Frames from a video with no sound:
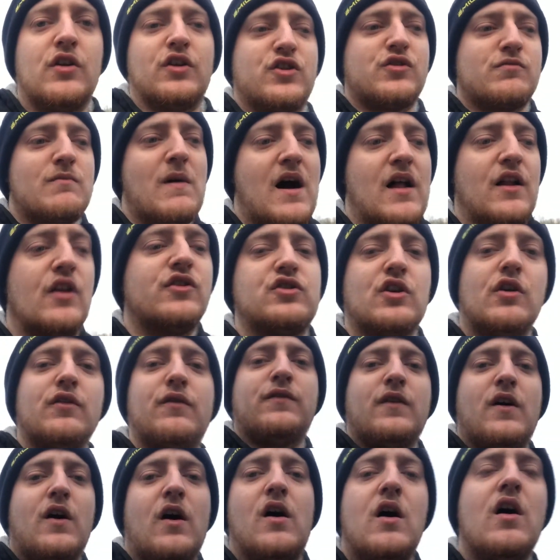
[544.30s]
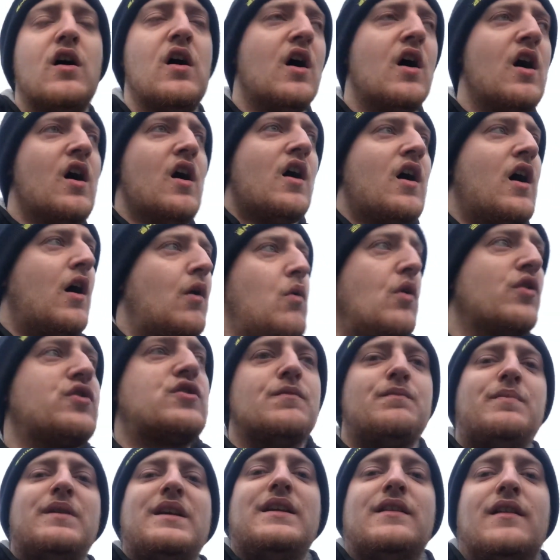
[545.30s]
on the Smiley so far. I want
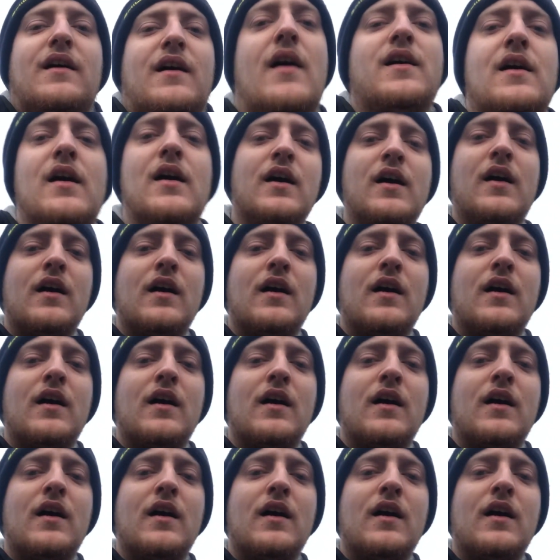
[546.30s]
to beat that.